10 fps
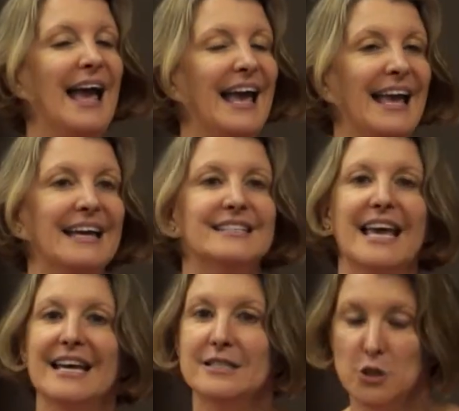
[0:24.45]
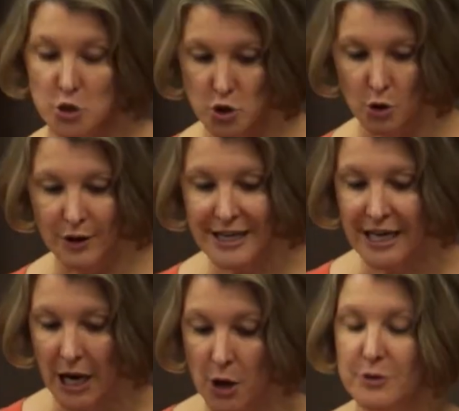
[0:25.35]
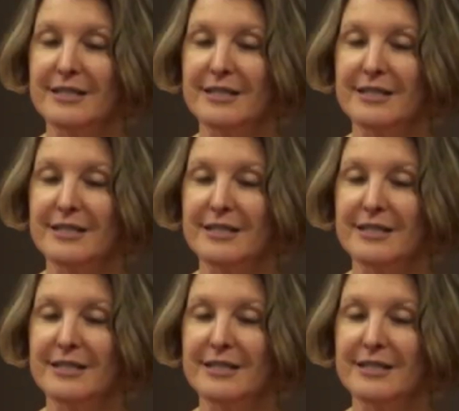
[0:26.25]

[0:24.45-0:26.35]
And as the story goes,